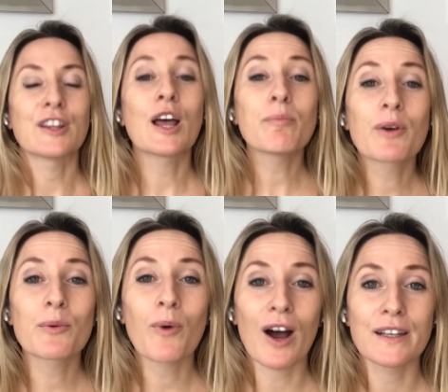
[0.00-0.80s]
Number
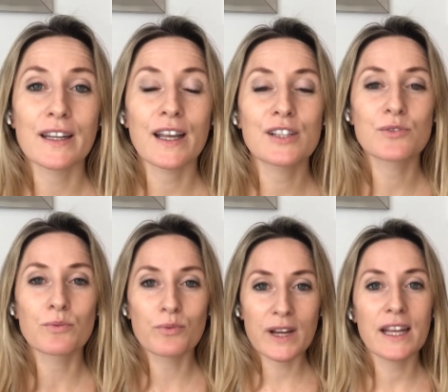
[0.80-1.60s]
one is
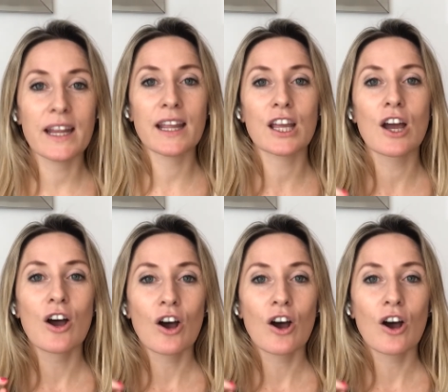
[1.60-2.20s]
reading